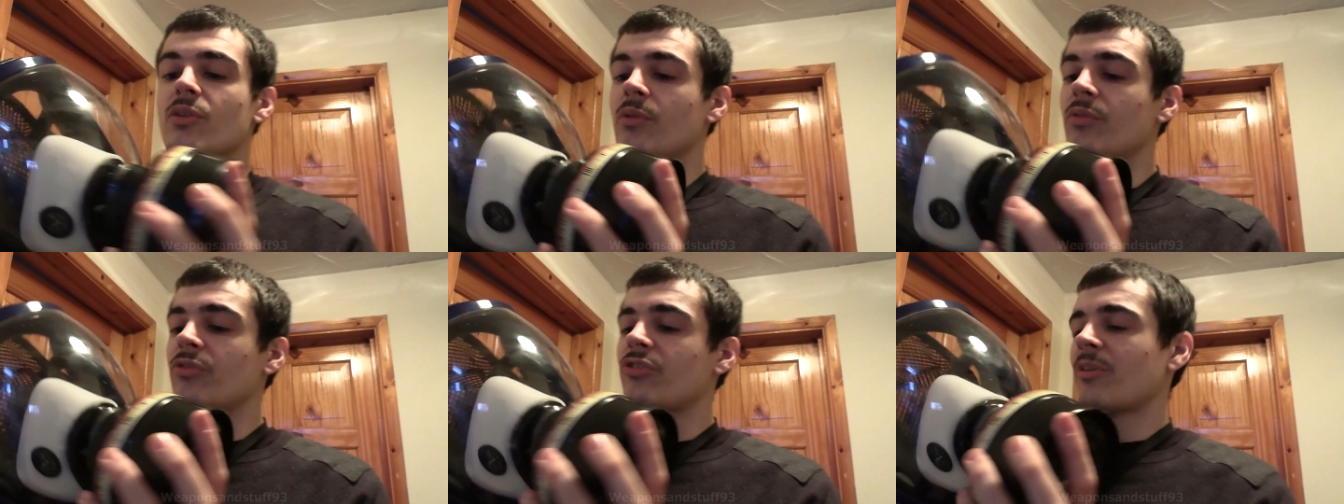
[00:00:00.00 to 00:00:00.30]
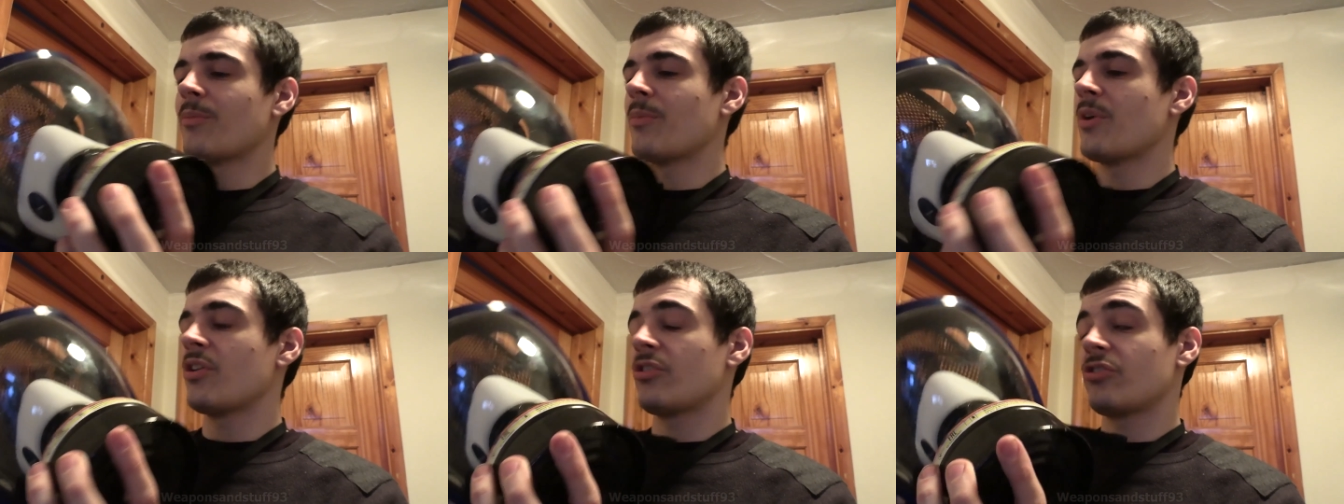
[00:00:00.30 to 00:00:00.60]
With
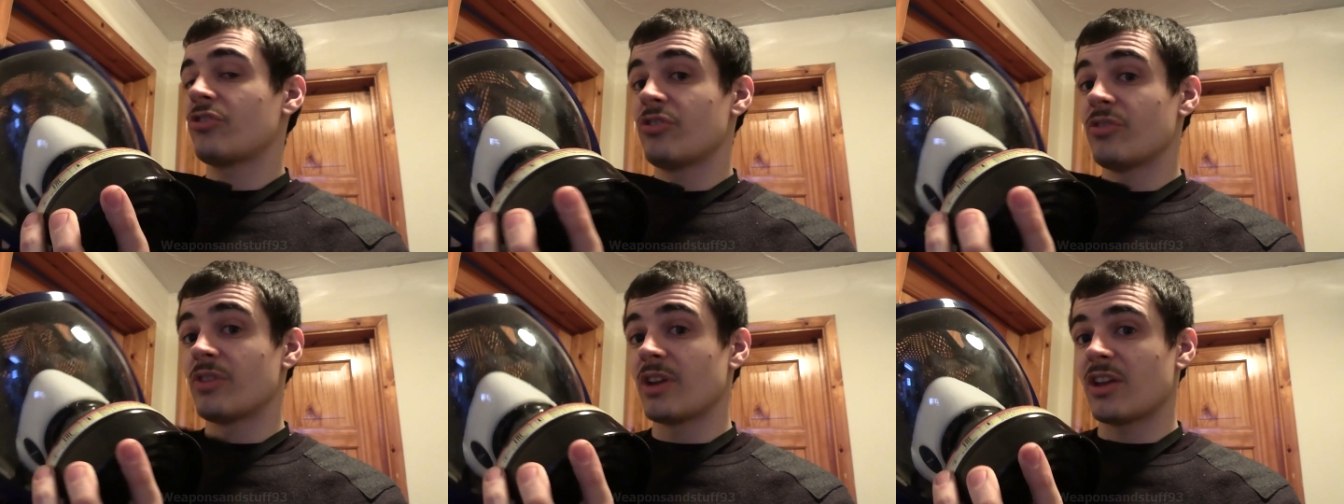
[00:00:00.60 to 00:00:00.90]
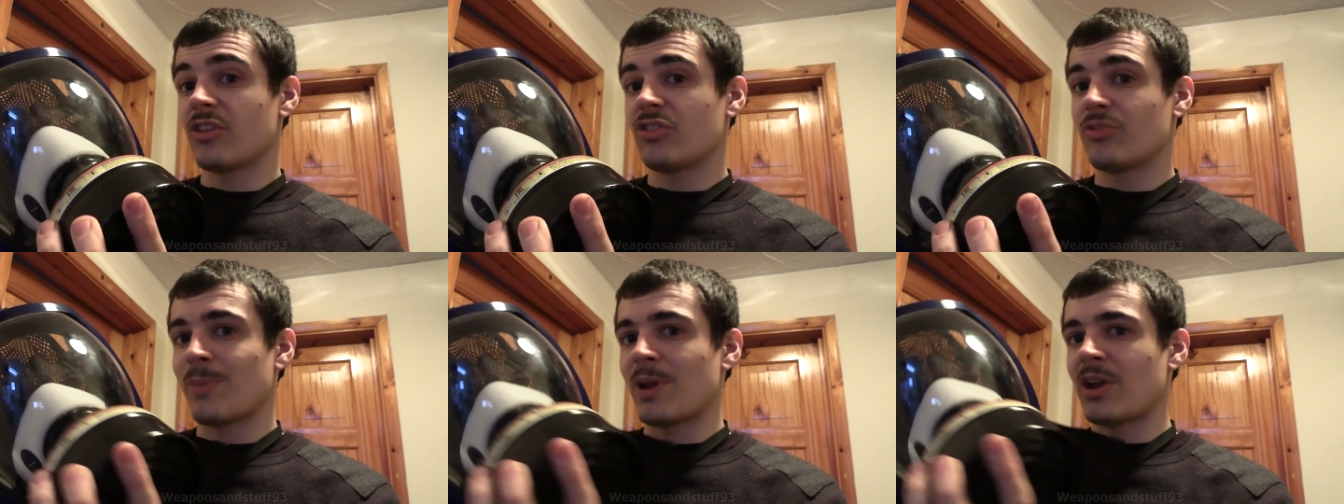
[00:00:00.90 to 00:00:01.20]
some masks you can
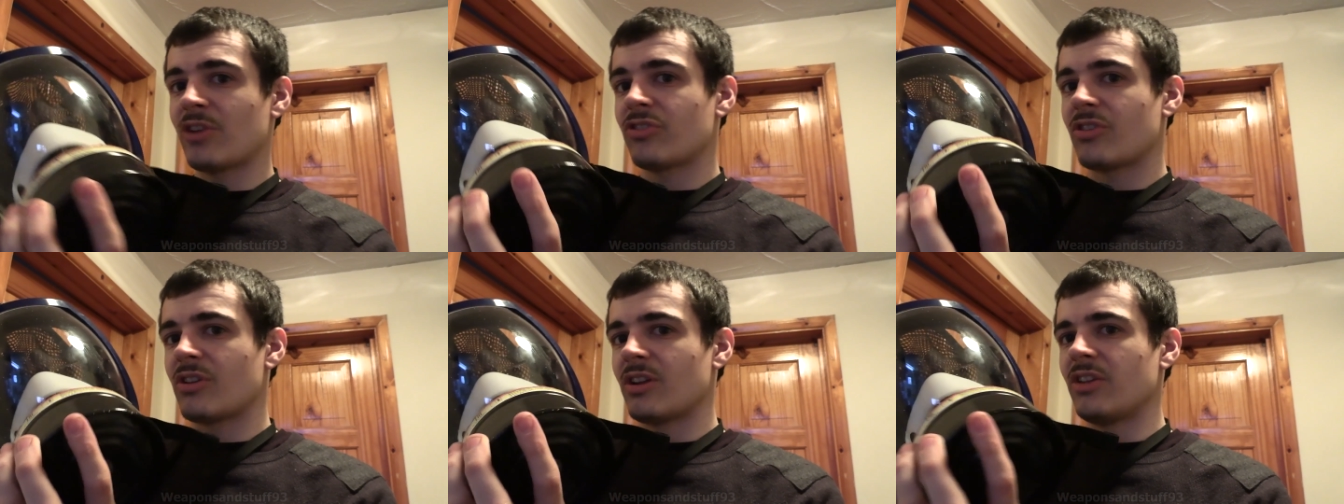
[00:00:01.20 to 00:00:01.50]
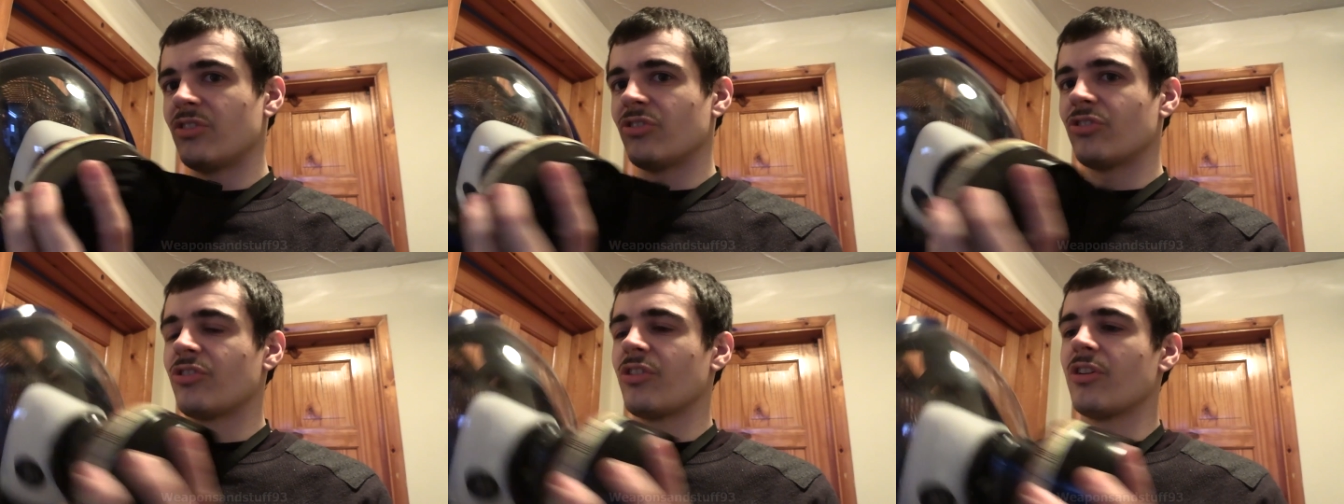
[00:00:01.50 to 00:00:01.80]
get a spectacle
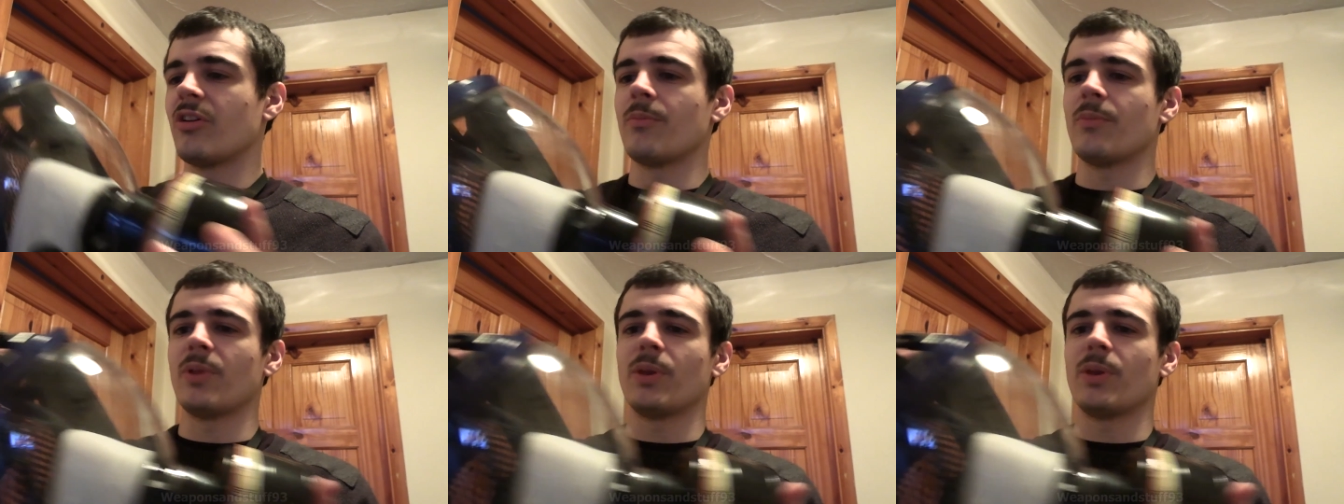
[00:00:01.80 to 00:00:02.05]
insert,